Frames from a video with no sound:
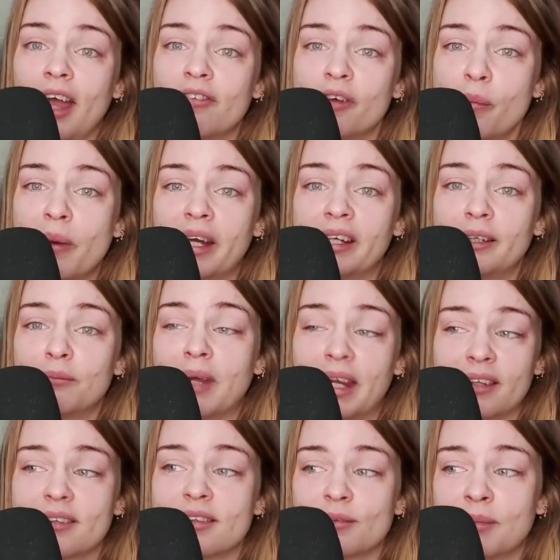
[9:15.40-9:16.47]
everybody
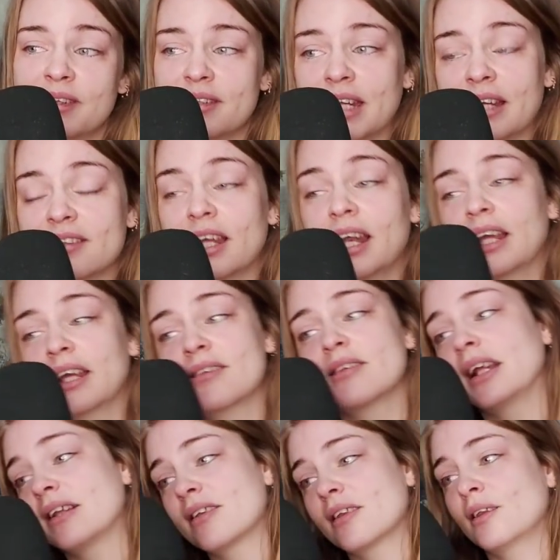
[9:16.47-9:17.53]
makes mistakes. And I guess
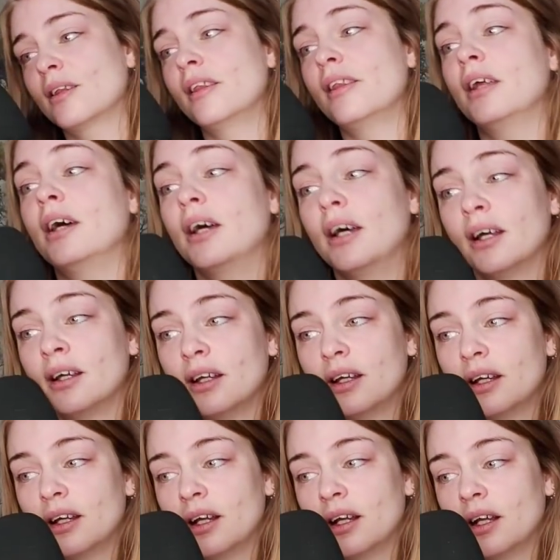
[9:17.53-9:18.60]
that's the
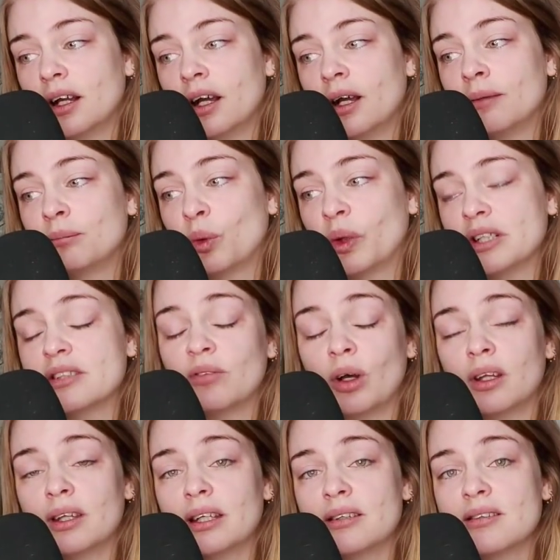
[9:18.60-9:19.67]
point of
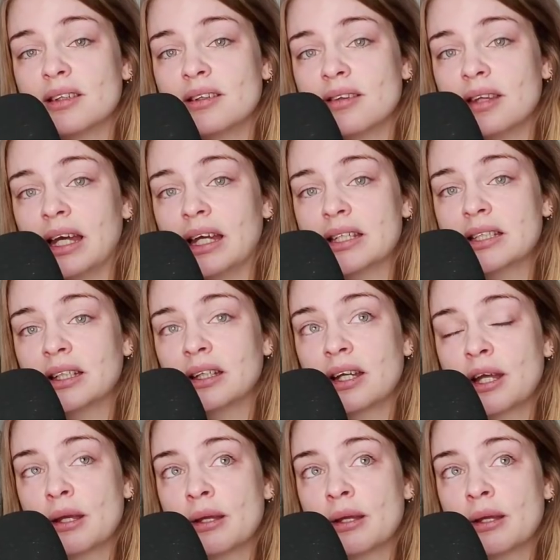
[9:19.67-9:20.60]
all this, is that